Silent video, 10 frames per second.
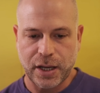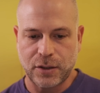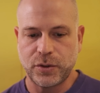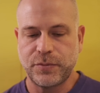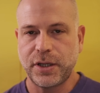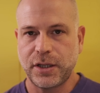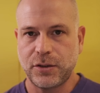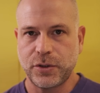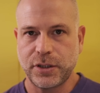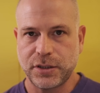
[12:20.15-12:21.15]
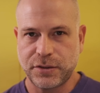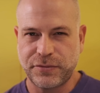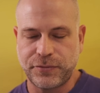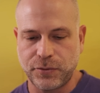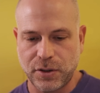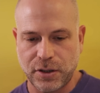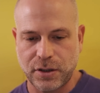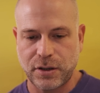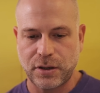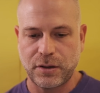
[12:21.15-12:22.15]
and we begin to hear this
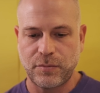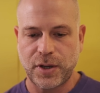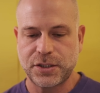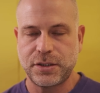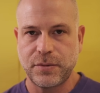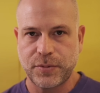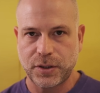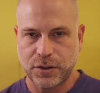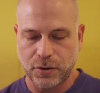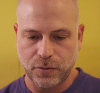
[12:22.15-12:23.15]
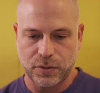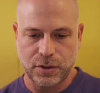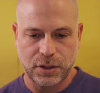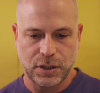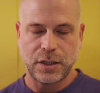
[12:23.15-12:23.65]
fuller, much deeper tone,